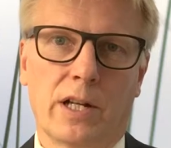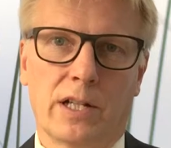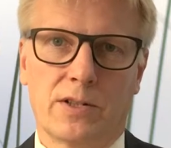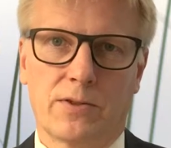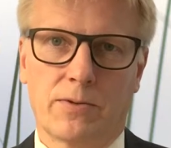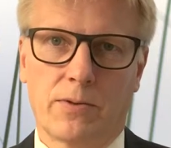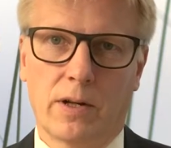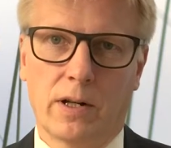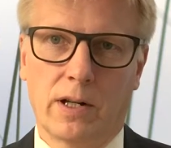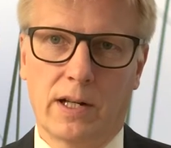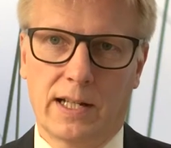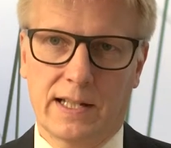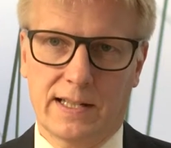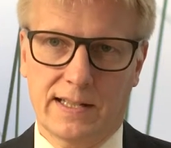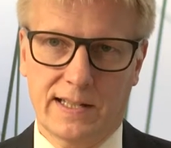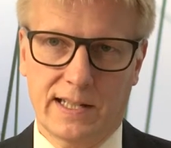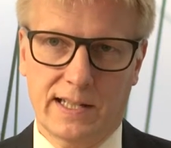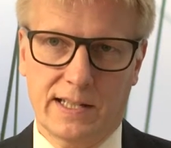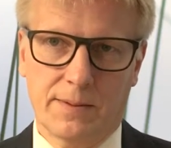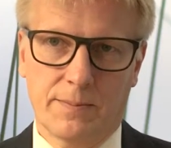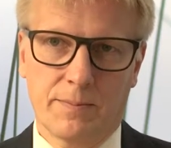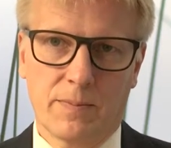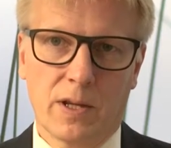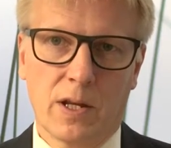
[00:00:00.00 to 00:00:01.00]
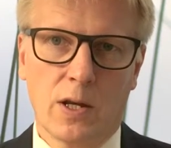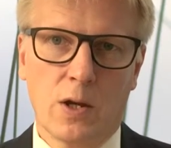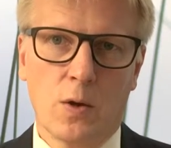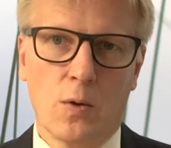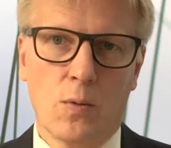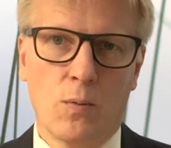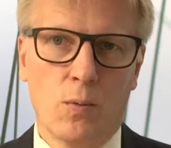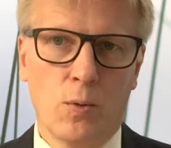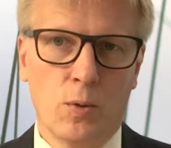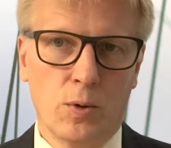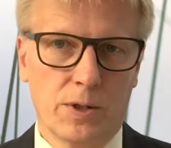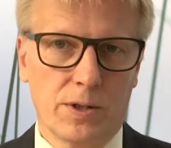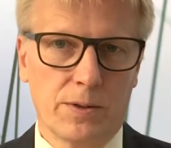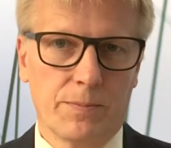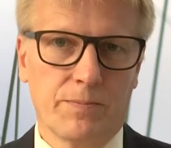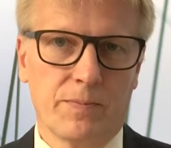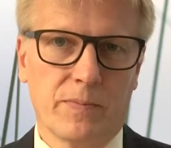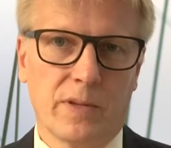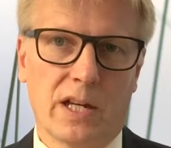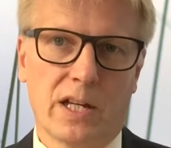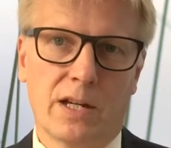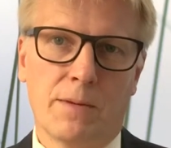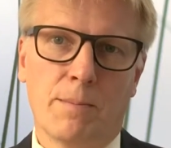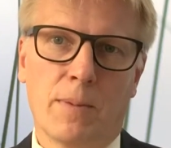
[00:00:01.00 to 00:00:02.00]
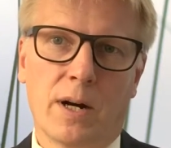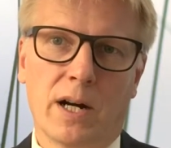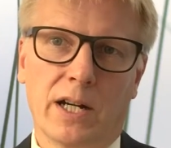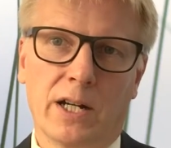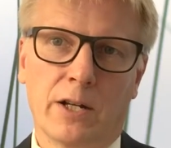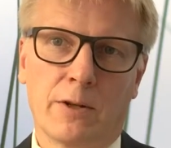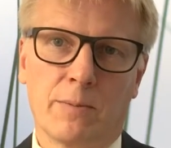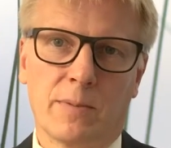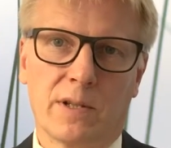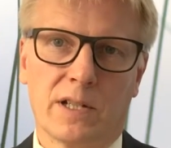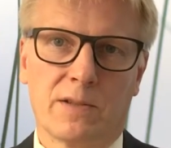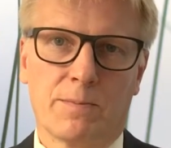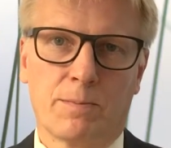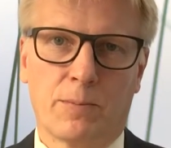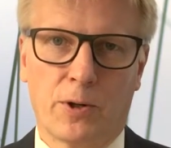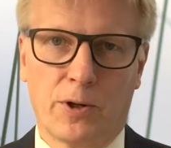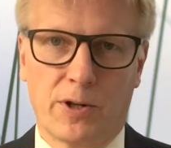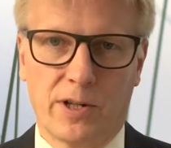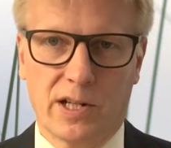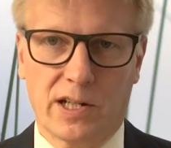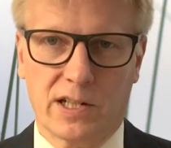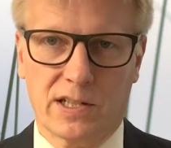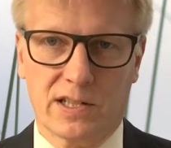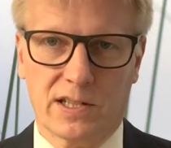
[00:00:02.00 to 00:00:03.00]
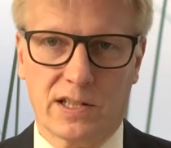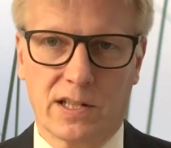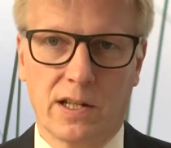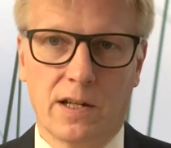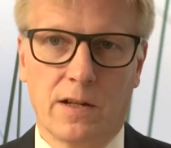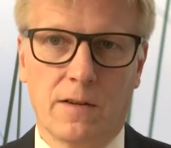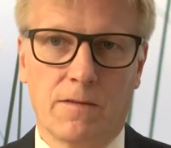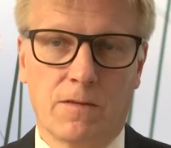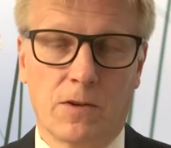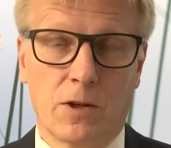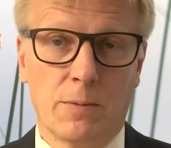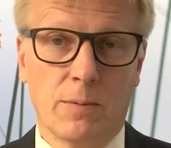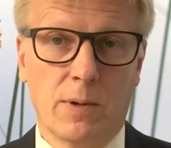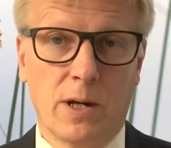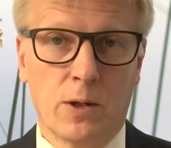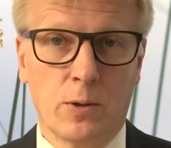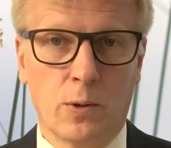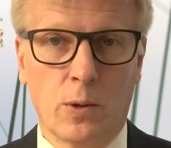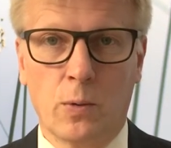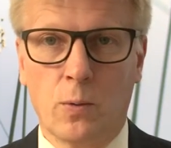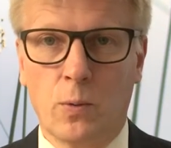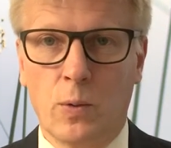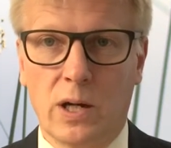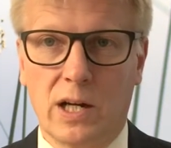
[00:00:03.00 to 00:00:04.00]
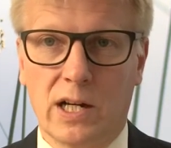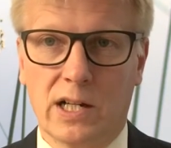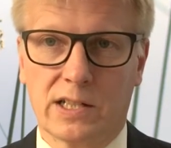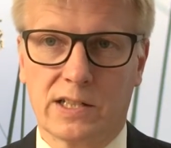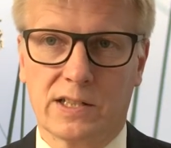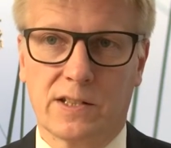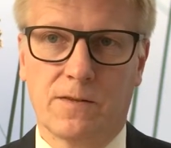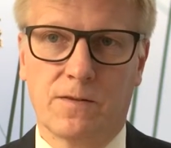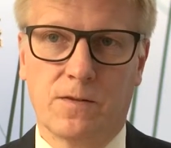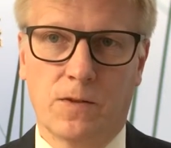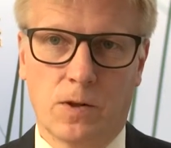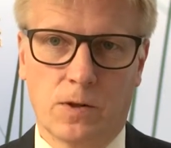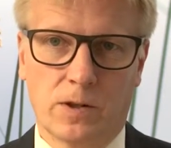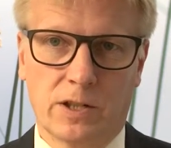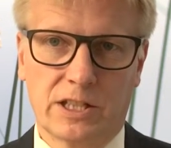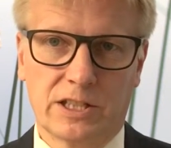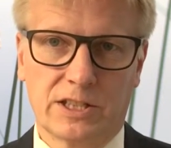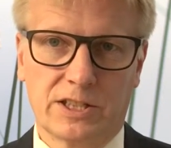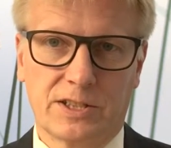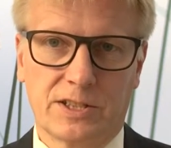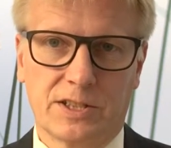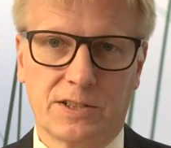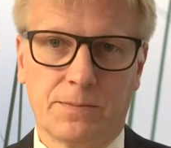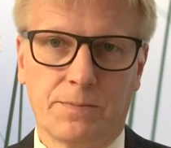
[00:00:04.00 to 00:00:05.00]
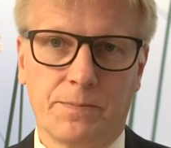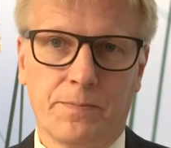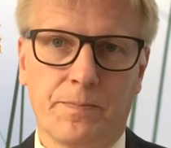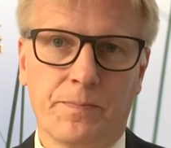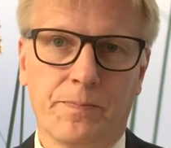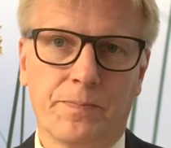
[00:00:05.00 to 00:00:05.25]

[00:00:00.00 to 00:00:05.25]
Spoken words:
natural asset, wood and biomass products from our vast forests.